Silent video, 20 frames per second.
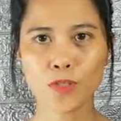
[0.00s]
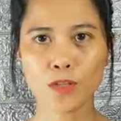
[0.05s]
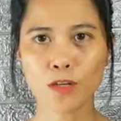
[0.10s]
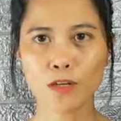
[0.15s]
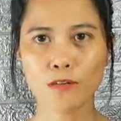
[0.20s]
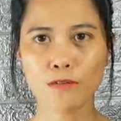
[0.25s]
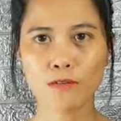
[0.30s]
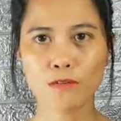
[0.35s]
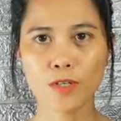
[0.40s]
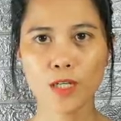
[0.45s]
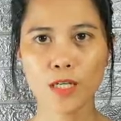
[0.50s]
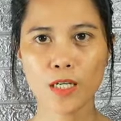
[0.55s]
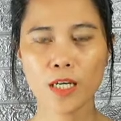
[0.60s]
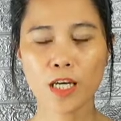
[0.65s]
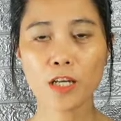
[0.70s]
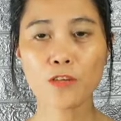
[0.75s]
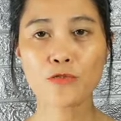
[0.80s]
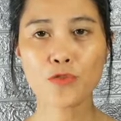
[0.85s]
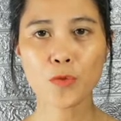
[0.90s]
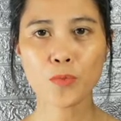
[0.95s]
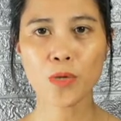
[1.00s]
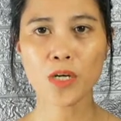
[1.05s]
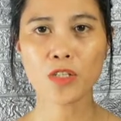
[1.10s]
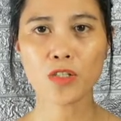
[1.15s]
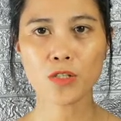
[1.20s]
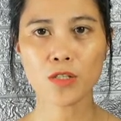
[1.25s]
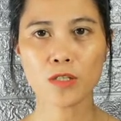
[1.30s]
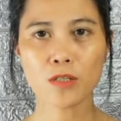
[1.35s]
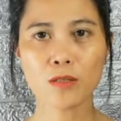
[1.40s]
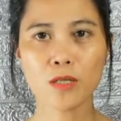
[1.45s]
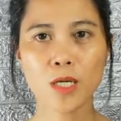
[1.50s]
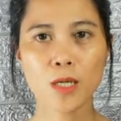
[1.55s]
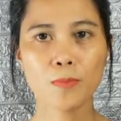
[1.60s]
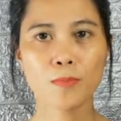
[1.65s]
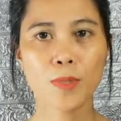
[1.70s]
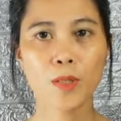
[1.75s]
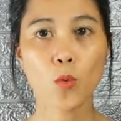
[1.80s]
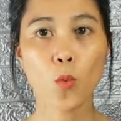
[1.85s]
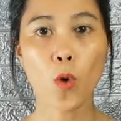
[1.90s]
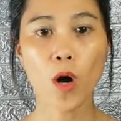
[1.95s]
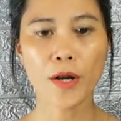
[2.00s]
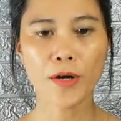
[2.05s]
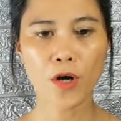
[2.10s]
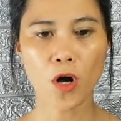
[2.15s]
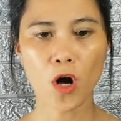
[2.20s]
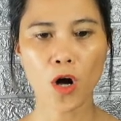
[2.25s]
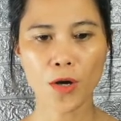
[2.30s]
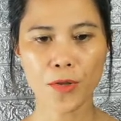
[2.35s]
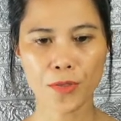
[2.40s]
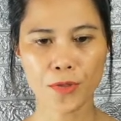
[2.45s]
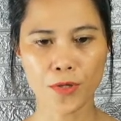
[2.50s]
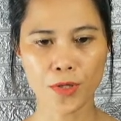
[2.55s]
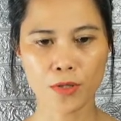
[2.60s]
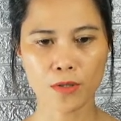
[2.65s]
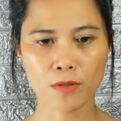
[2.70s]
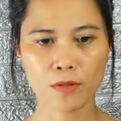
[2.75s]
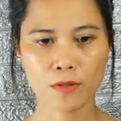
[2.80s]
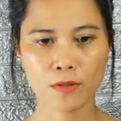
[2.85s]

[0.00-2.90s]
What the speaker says: of information, but one author?